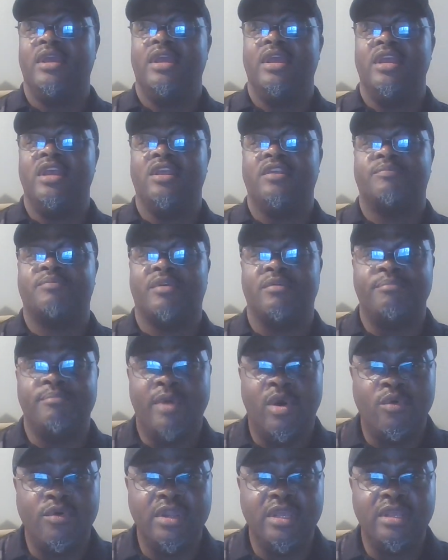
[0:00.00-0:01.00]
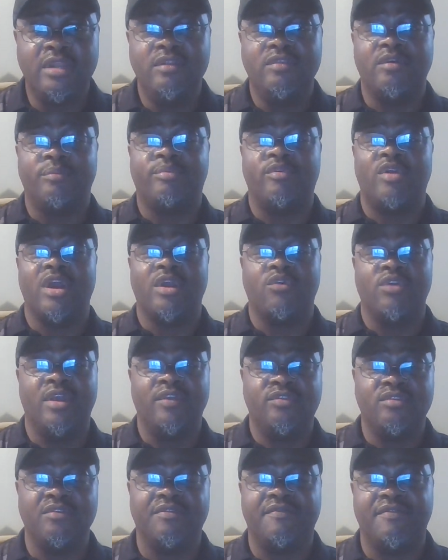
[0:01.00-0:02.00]
is promoting the
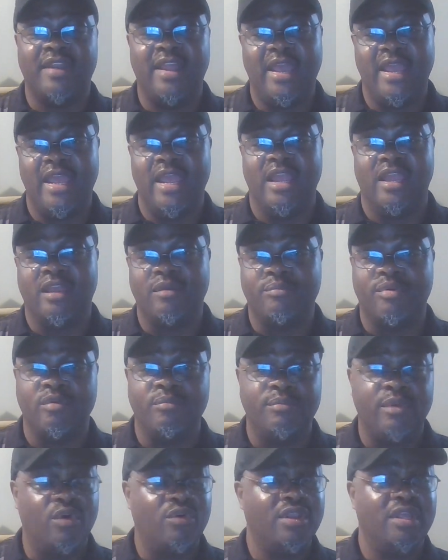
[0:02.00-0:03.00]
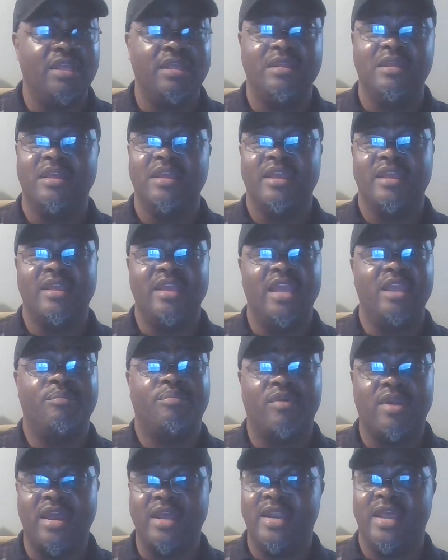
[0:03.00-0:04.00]
progressive flag and promoting gay
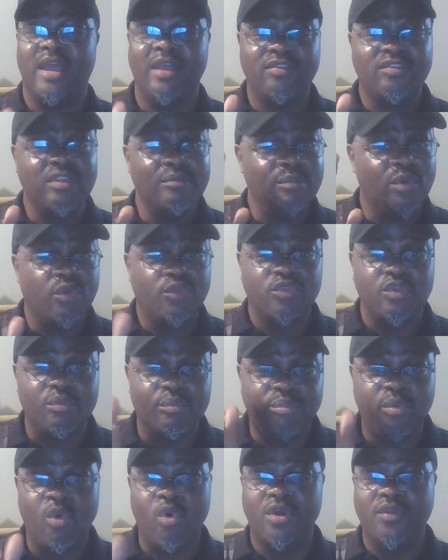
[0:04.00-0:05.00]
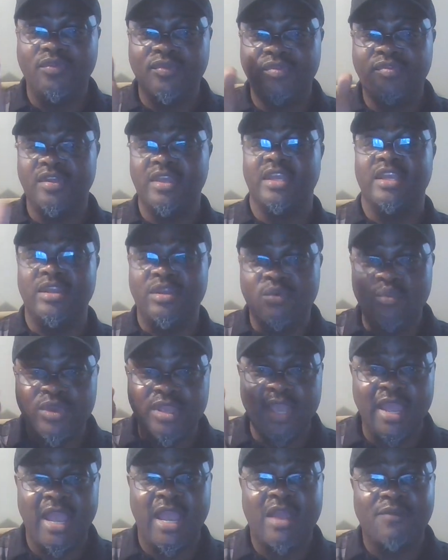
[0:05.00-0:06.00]
pride. That's the most important thing.
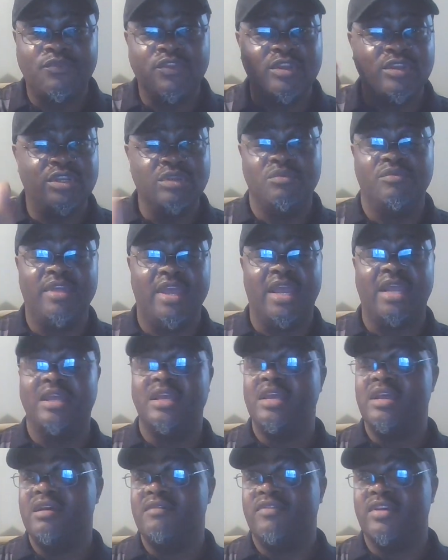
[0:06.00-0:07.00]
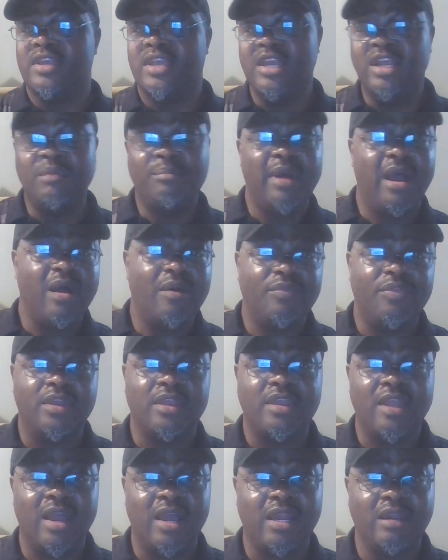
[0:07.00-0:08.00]
We have to do that. Forget about the
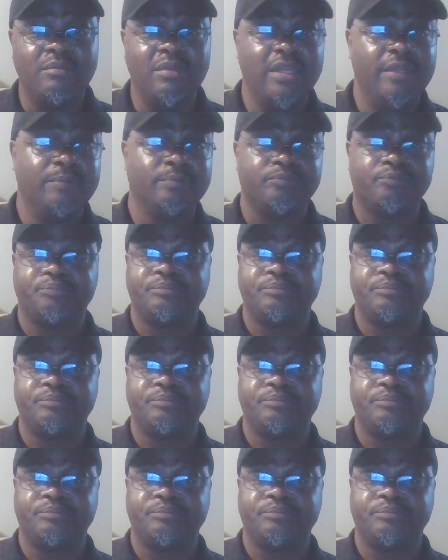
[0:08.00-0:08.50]
economy.